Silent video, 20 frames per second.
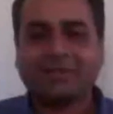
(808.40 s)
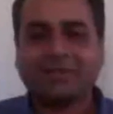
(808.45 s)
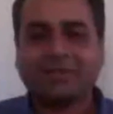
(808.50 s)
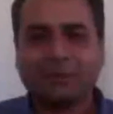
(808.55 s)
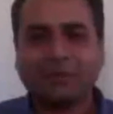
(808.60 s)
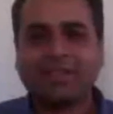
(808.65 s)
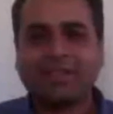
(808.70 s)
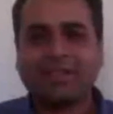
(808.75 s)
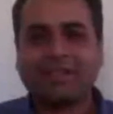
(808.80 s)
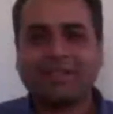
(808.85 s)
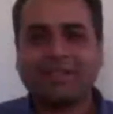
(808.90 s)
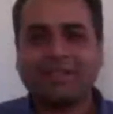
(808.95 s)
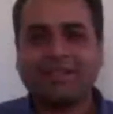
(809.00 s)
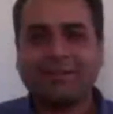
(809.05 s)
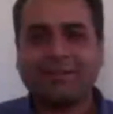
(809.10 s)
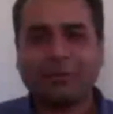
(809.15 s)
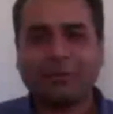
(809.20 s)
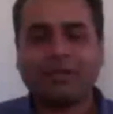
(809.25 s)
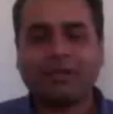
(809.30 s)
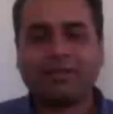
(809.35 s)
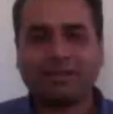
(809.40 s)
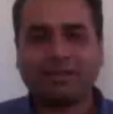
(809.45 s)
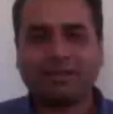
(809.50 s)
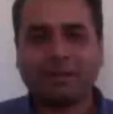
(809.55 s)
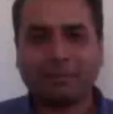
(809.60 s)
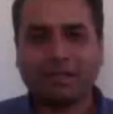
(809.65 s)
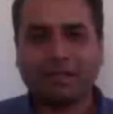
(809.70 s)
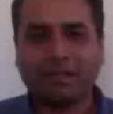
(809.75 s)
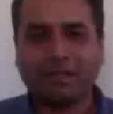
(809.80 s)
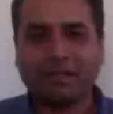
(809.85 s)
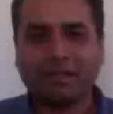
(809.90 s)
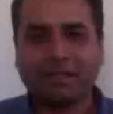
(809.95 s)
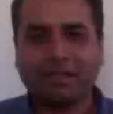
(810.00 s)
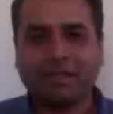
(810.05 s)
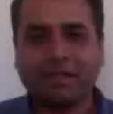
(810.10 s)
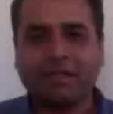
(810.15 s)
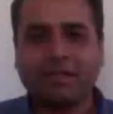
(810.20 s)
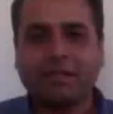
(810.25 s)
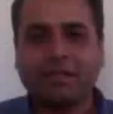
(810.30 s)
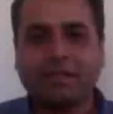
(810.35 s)
And I ask, okay, what is
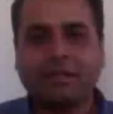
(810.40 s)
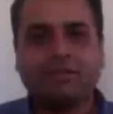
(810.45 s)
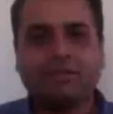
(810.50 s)
happening?